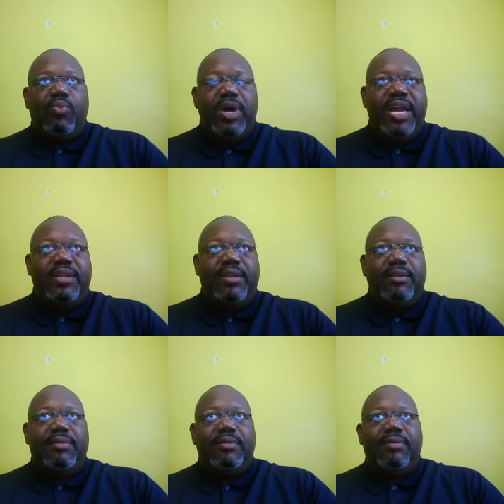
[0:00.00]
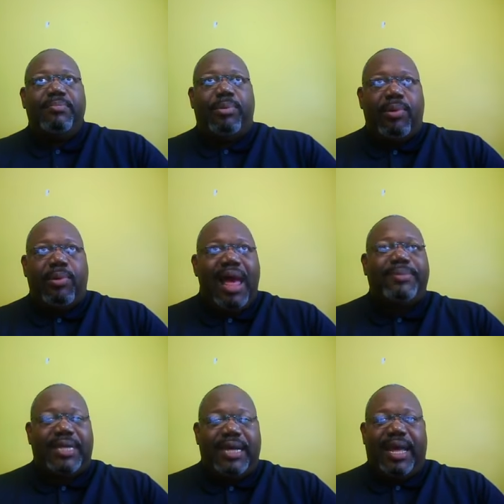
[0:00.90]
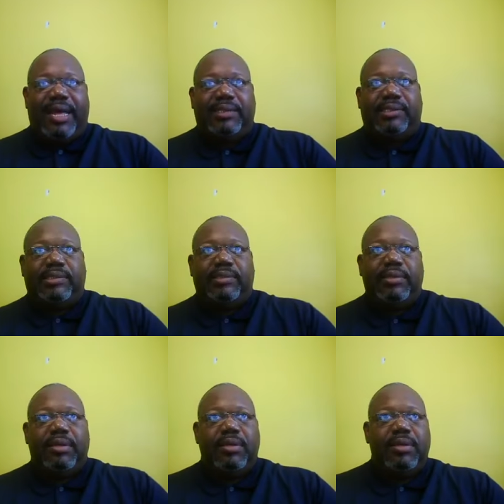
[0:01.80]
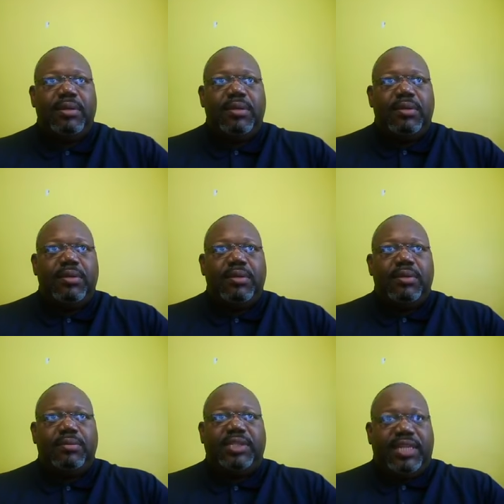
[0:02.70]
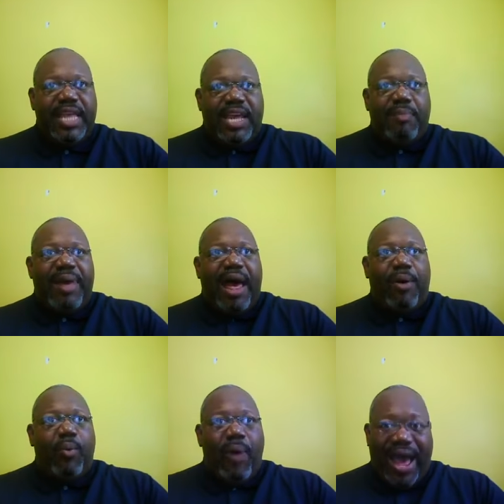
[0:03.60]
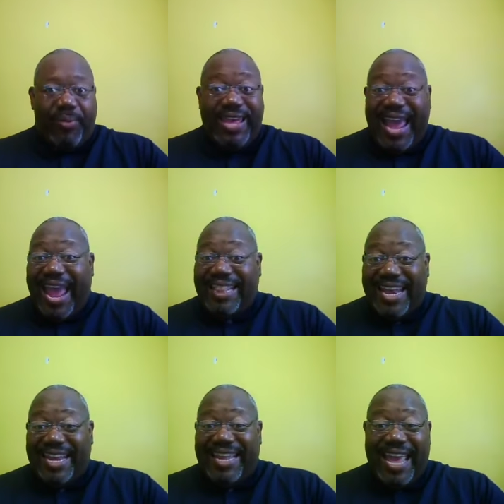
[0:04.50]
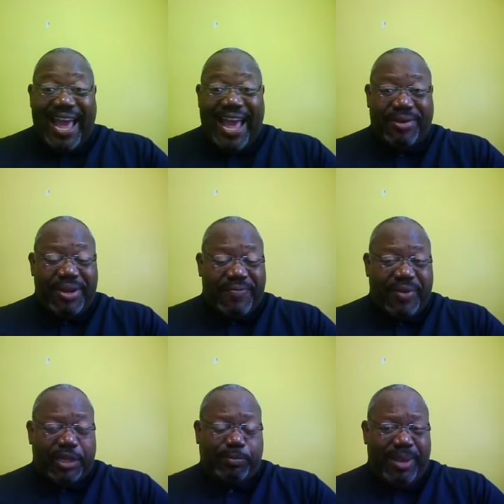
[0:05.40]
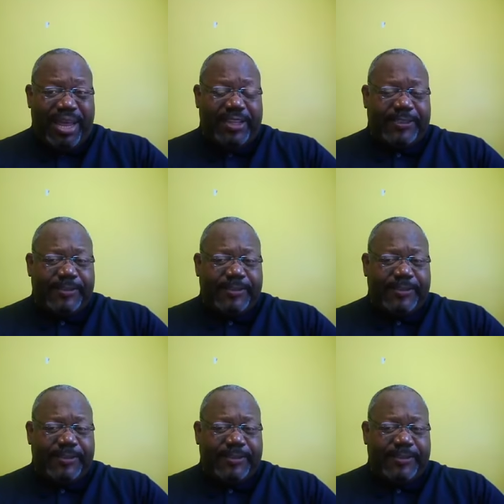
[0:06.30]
would prompt us to think about why we had that encounter in the first place.